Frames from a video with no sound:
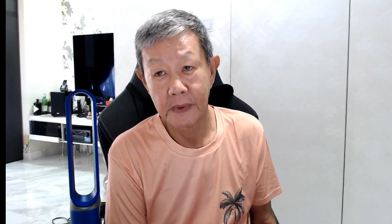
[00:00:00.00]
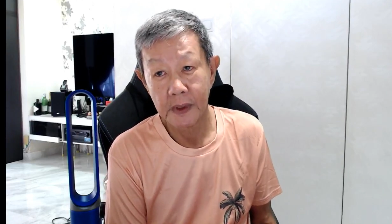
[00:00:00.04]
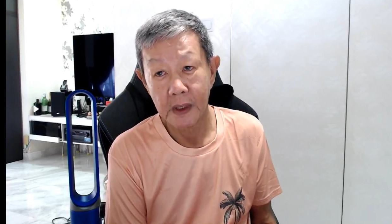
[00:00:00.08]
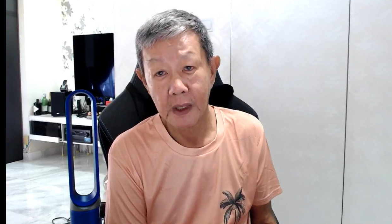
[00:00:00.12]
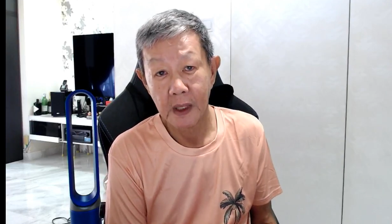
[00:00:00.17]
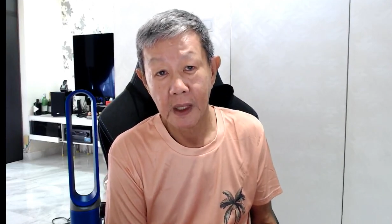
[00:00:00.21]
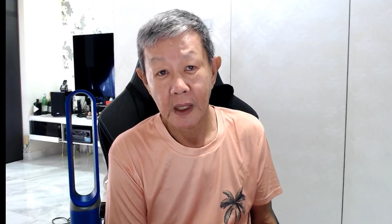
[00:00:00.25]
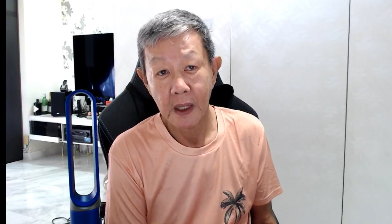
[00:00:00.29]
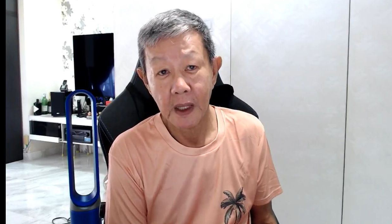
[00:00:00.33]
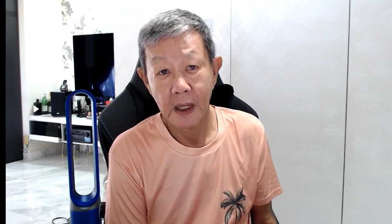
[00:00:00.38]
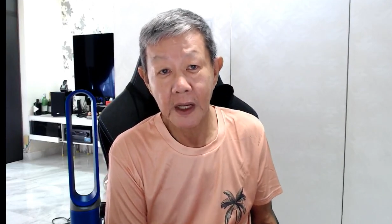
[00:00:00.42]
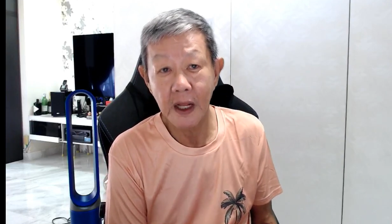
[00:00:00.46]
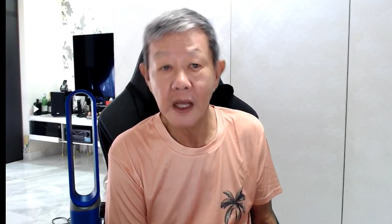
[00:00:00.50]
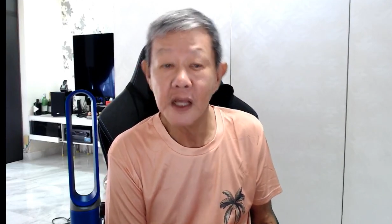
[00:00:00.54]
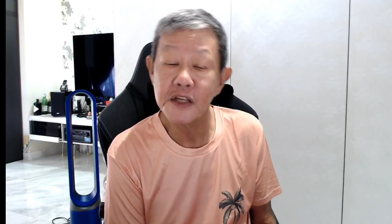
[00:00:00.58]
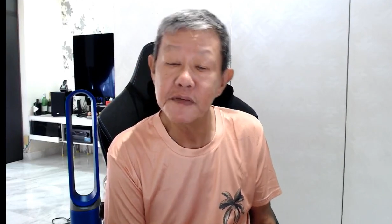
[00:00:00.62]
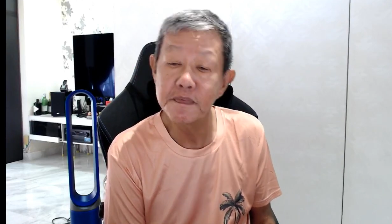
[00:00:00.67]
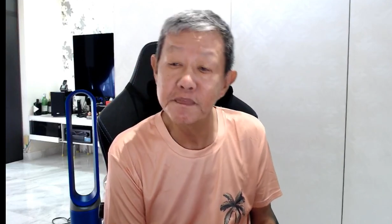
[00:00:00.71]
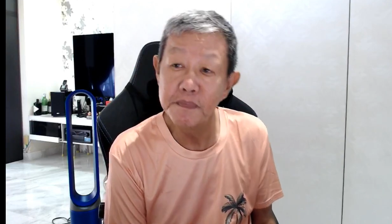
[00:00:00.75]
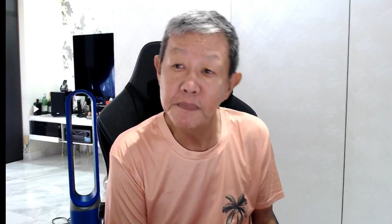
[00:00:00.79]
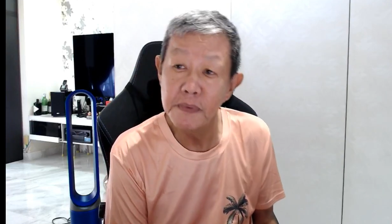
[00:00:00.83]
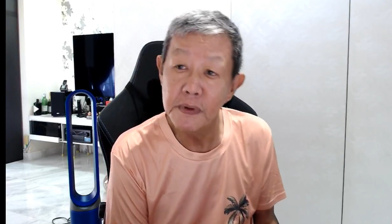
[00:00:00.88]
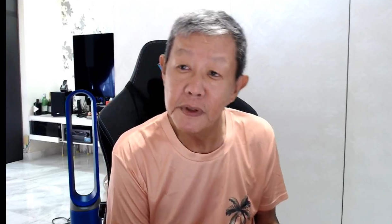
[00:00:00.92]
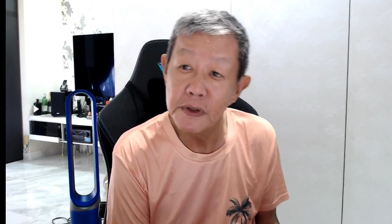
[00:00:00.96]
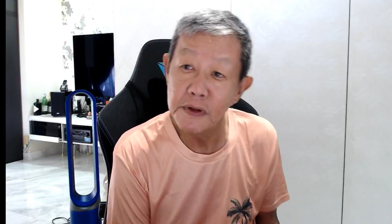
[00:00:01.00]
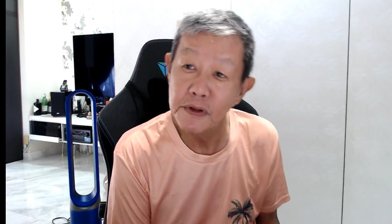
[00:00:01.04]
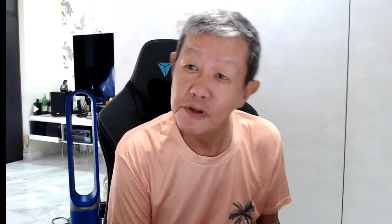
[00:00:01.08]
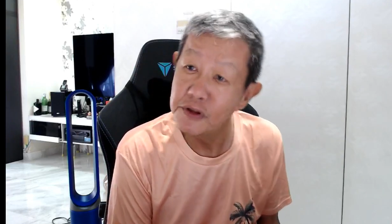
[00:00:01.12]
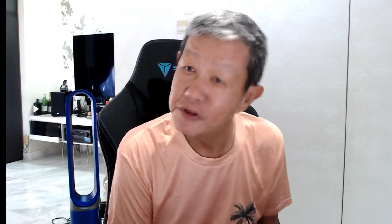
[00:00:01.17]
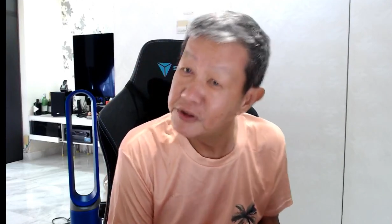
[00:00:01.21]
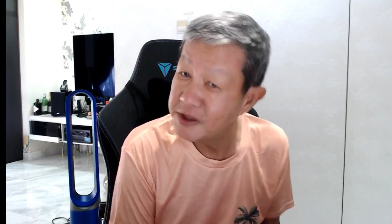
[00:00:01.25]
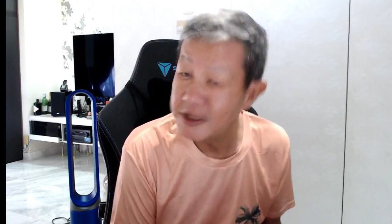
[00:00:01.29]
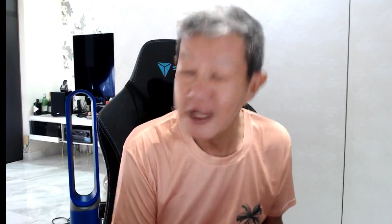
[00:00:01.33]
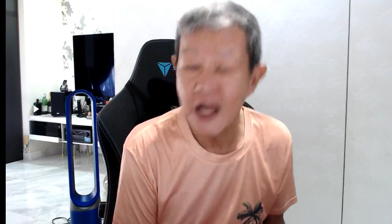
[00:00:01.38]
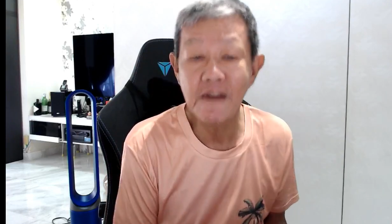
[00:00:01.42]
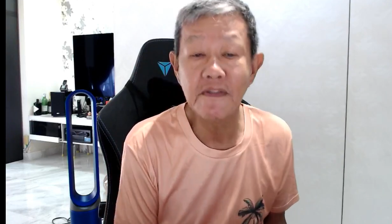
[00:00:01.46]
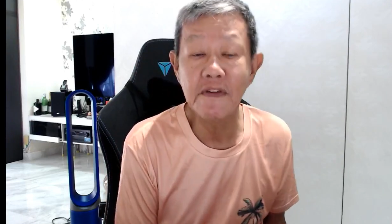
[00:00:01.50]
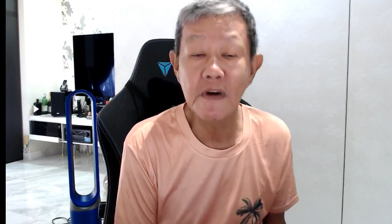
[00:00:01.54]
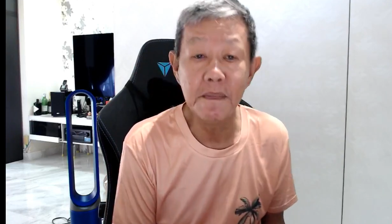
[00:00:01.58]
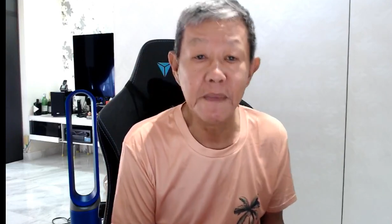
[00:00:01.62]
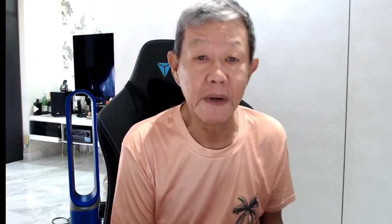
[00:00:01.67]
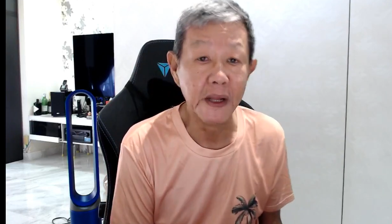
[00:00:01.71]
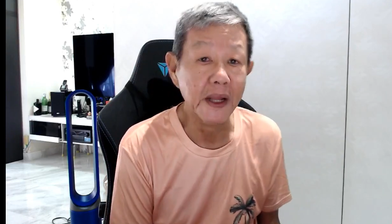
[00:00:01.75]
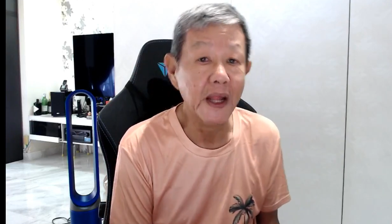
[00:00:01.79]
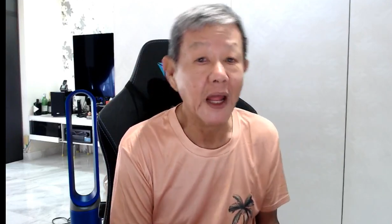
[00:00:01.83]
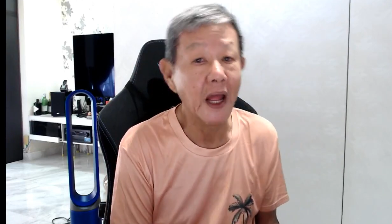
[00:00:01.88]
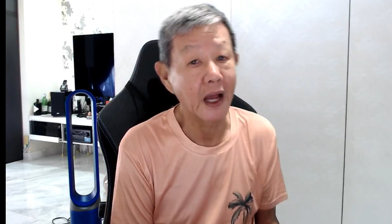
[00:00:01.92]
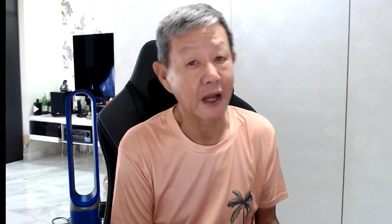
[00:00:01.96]
That's never been
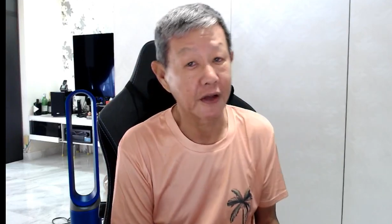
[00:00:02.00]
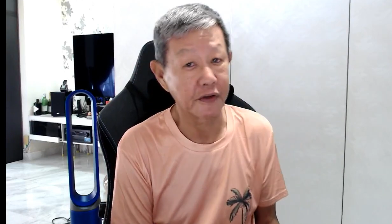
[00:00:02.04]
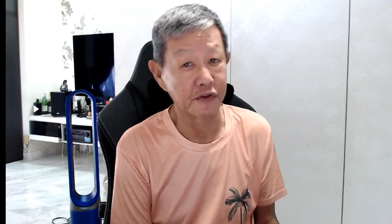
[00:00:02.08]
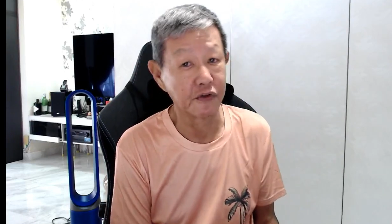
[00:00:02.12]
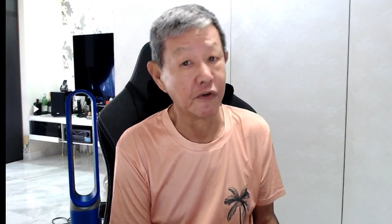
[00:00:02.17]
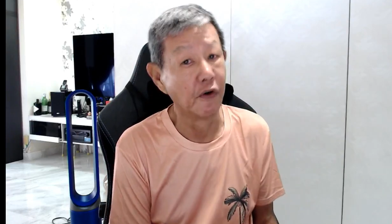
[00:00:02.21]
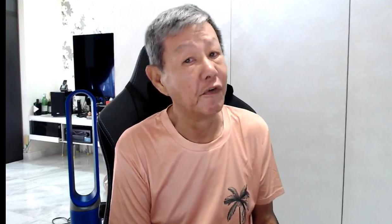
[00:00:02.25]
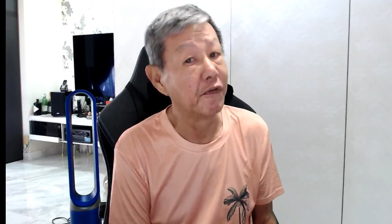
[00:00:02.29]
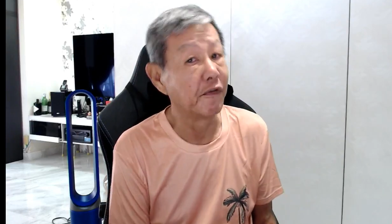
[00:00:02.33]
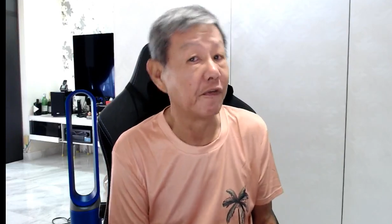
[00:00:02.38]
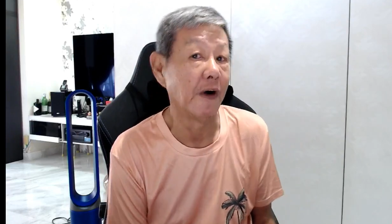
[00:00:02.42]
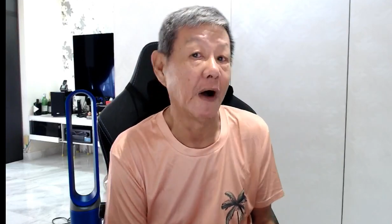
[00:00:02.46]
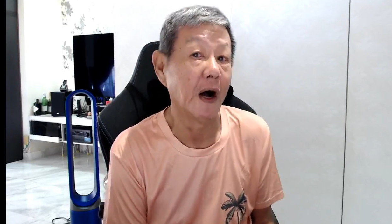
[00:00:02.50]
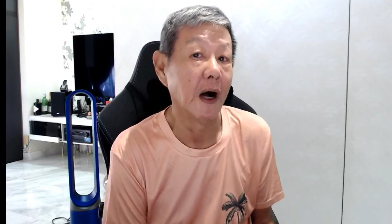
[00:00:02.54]
hacked so far.